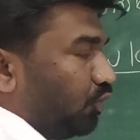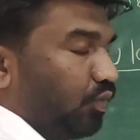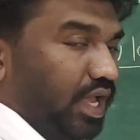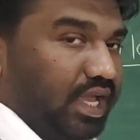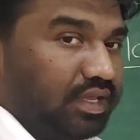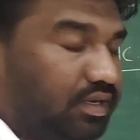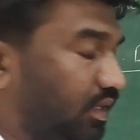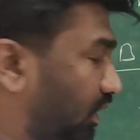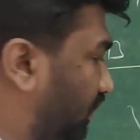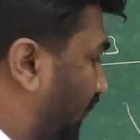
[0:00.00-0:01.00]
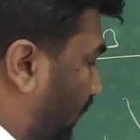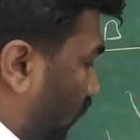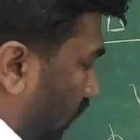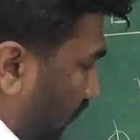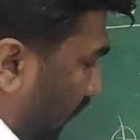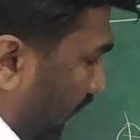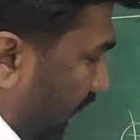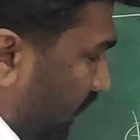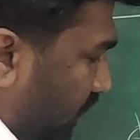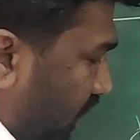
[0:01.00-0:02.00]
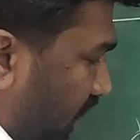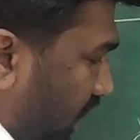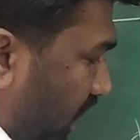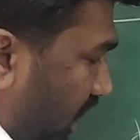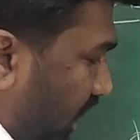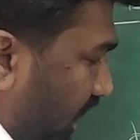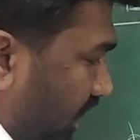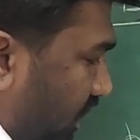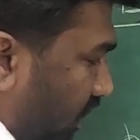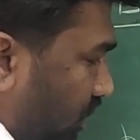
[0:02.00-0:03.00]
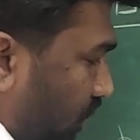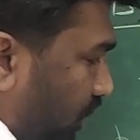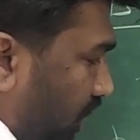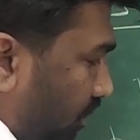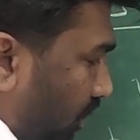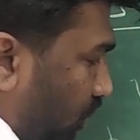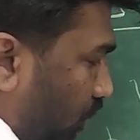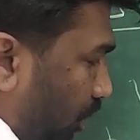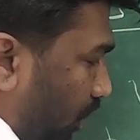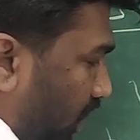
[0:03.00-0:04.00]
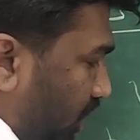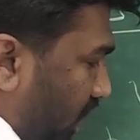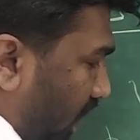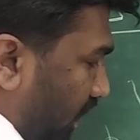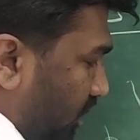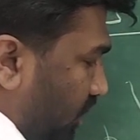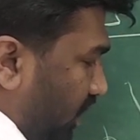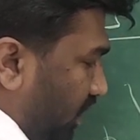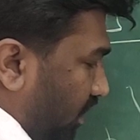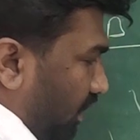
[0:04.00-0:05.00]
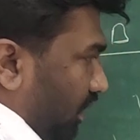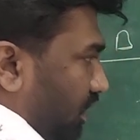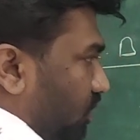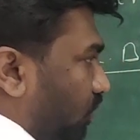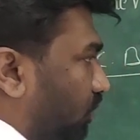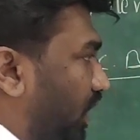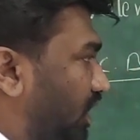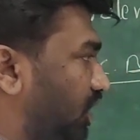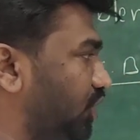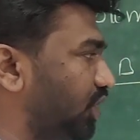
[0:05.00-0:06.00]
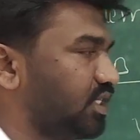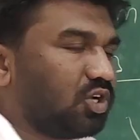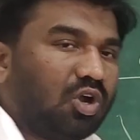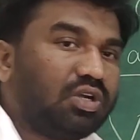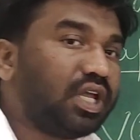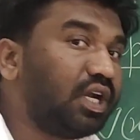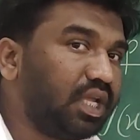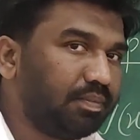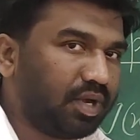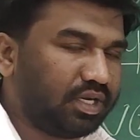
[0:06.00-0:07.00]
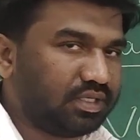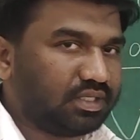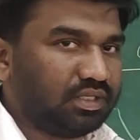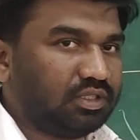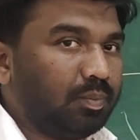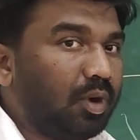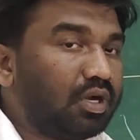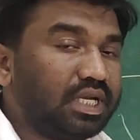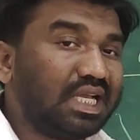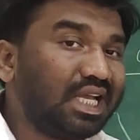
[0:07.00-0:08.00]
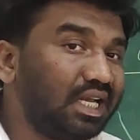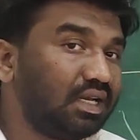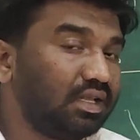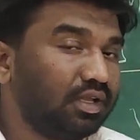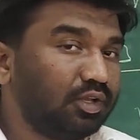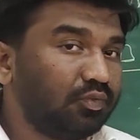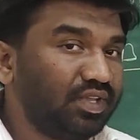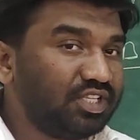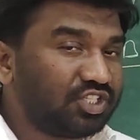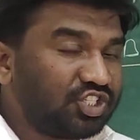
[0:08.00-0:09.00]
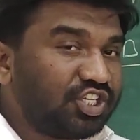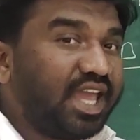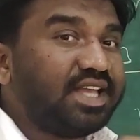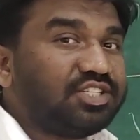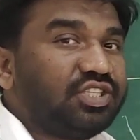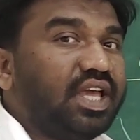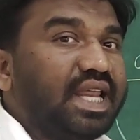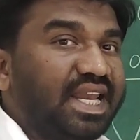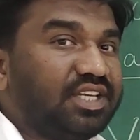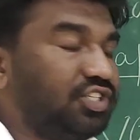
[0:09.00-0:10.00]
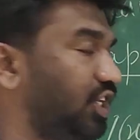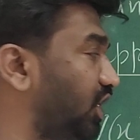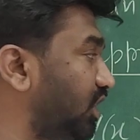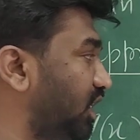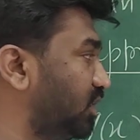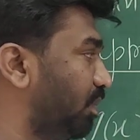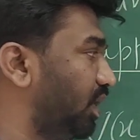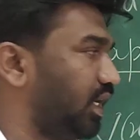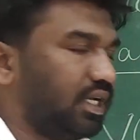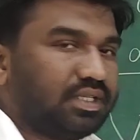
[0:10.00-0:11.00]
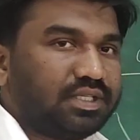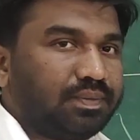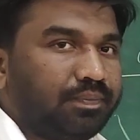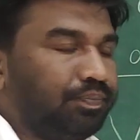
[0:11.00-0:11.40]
Where the total energy E is also equal to potential energy. So that region is called turning points. The particle will change their energy in these particles.